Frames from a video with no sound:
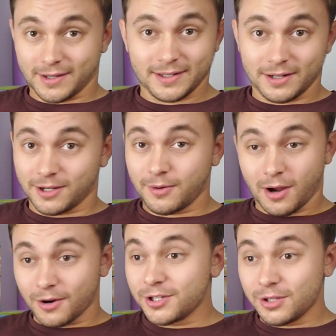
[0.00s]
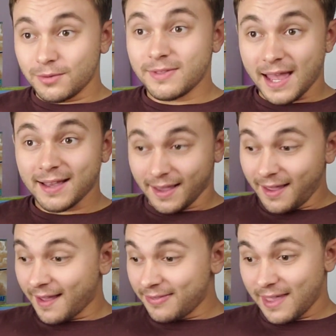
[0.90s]
You know, are you that
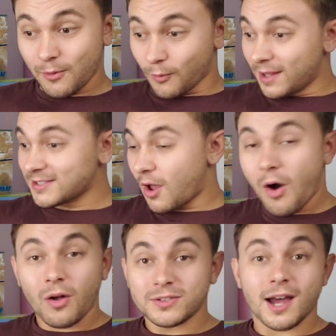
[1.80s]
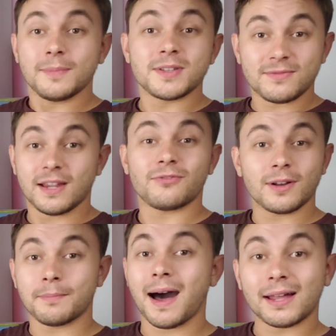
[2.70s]
guy that wants all types of
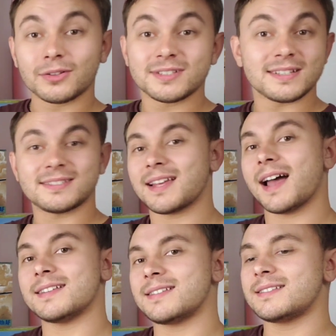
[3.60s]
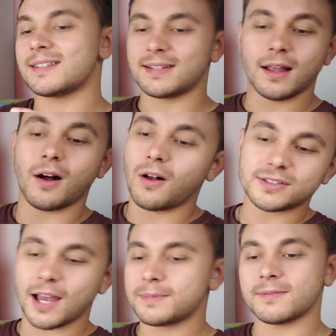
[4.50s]
different models and sizes and all
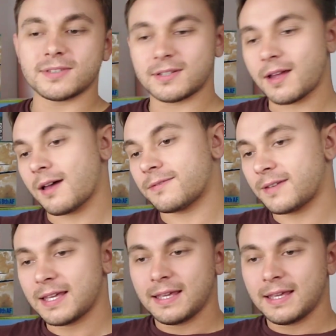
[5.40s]
types of stuff?